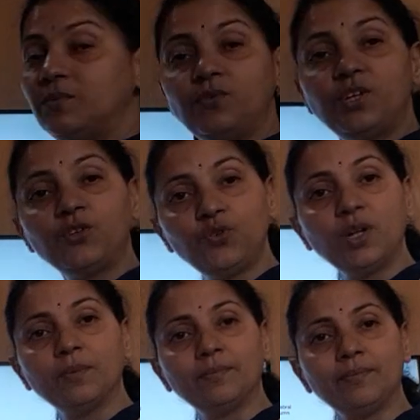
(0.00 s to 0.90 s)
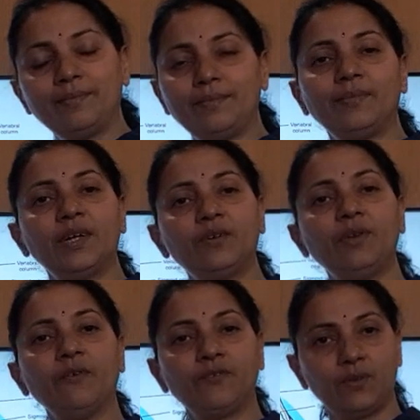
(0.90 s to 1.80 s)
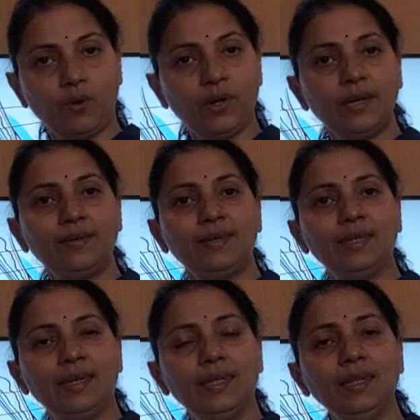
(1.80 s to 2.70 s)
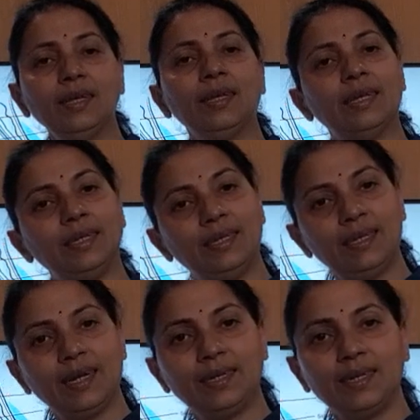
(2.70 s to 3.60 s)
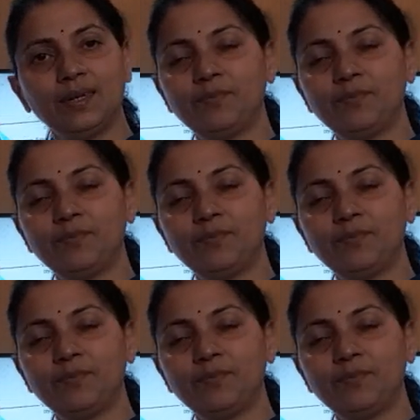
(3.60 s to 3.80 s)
jejunum that we have already seen in GIT.